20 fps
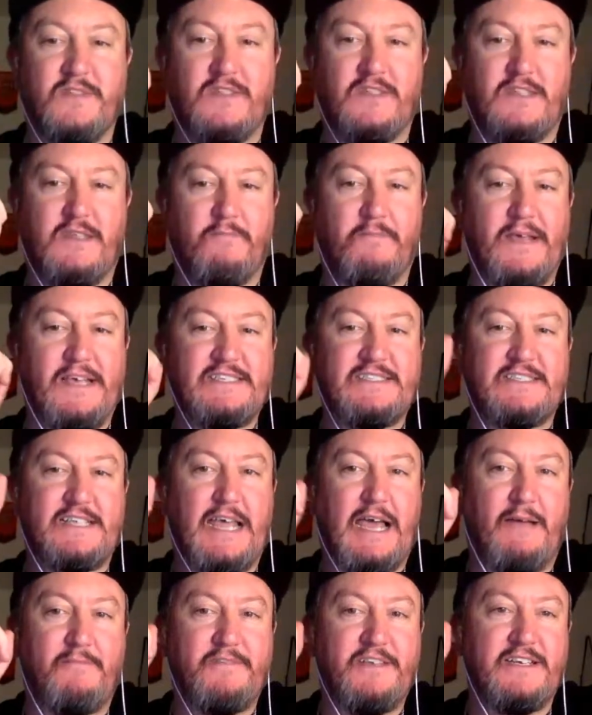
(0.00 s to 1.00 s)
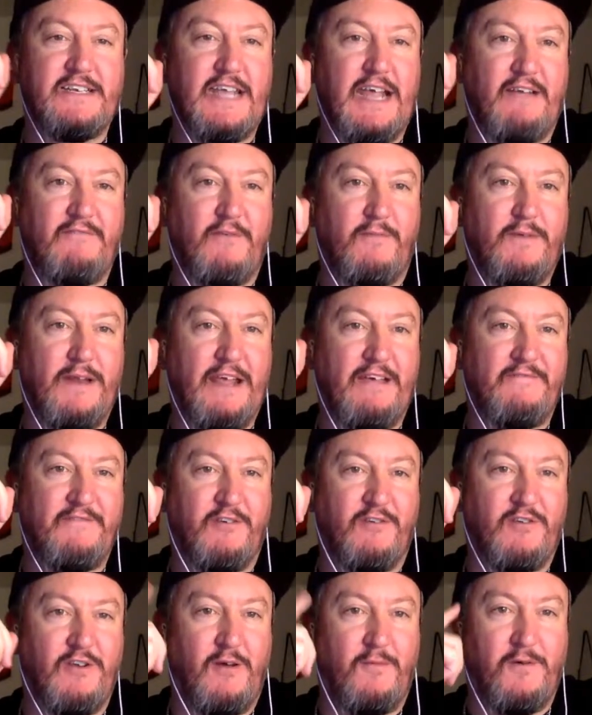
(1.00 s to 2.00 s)
The best captain to ever play for
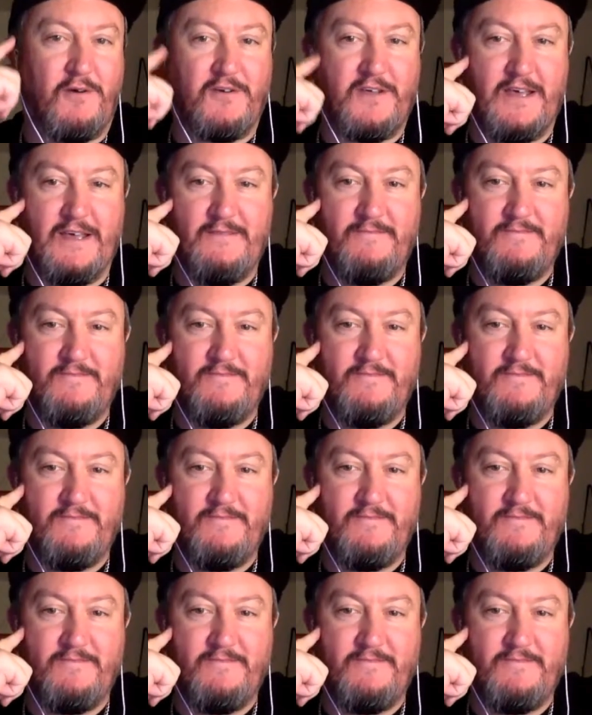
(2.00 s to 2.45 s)
your club, okay?